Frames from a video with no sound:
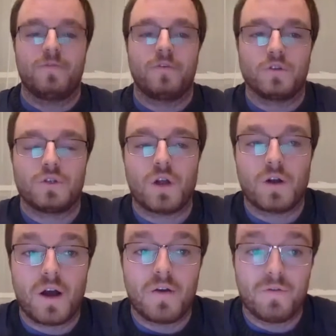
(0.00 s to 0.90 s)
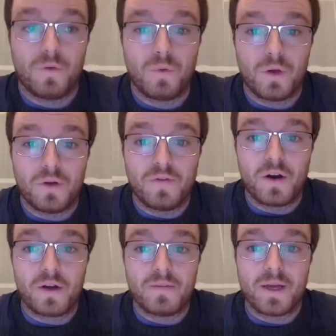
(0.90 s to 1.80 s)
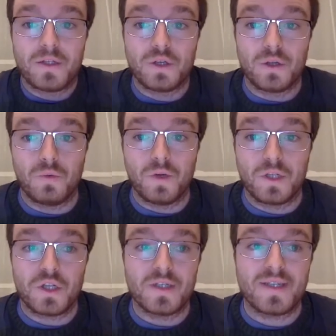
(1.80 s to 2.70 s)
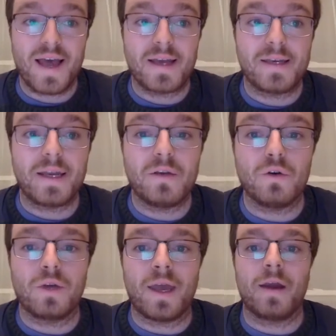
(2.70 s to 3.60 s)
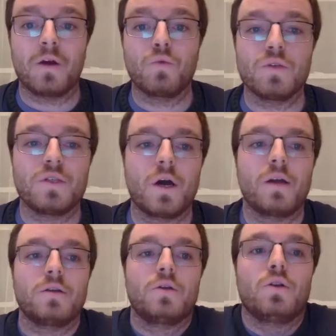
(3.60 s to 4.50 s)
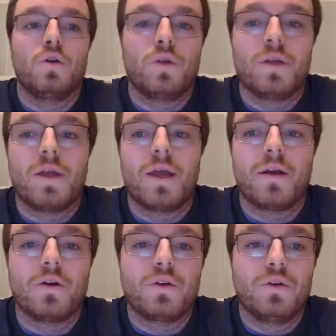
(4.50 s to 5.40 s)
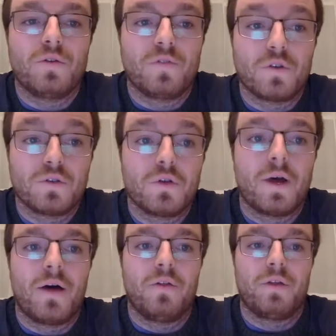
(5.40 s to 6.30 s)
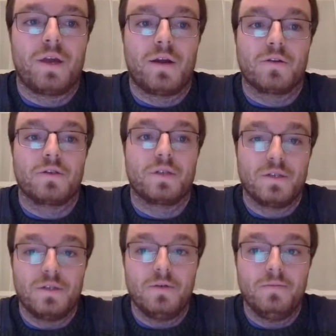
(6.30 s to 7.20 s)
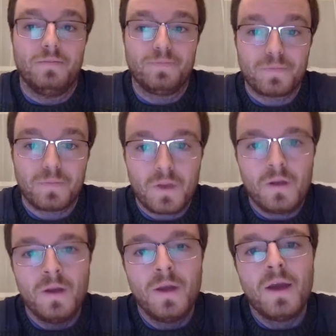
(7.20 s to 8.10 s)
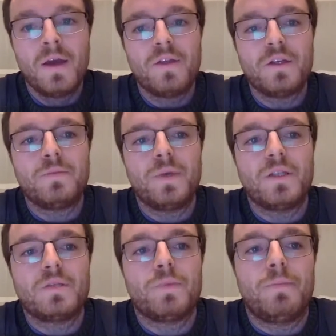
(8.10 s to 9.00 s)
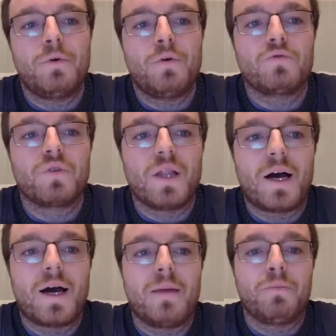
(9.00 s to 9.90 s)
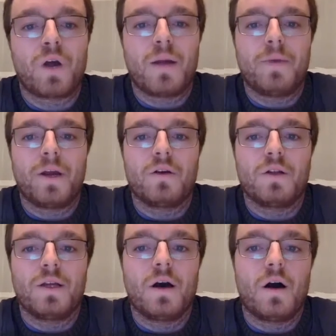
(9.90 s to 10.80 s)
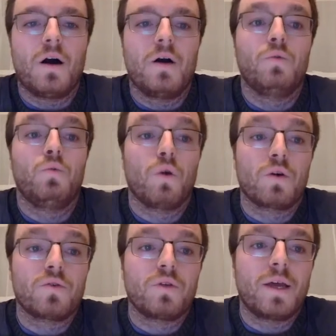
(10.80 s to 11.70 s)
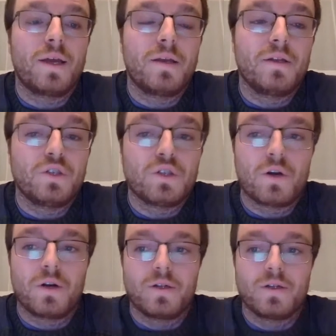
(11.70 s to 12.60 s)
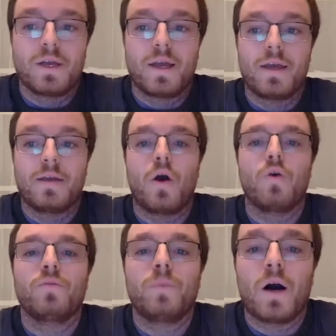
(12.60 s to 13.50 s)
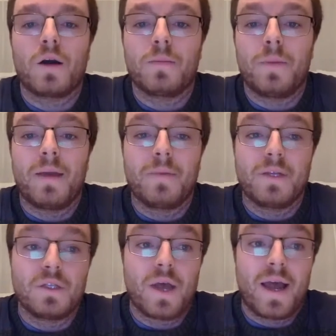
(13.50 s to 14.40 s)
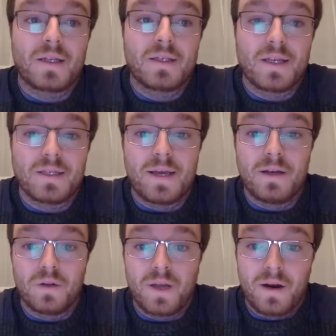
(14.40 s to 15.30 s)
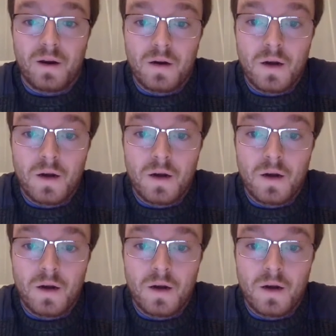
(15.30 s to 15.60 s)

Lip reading: first start off with what you've already mentioned, which is that dental care was not included in our universal health care system. This means people rely primarily on work-related insurance and out-of-pocket payments to access dental care.